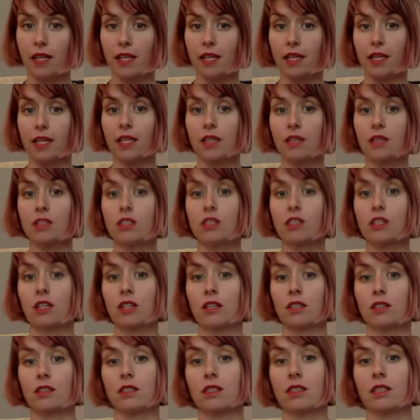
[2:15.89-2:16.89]
it
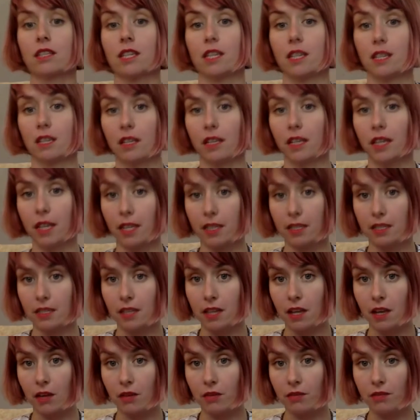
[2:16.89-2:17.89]
starts the healing itself.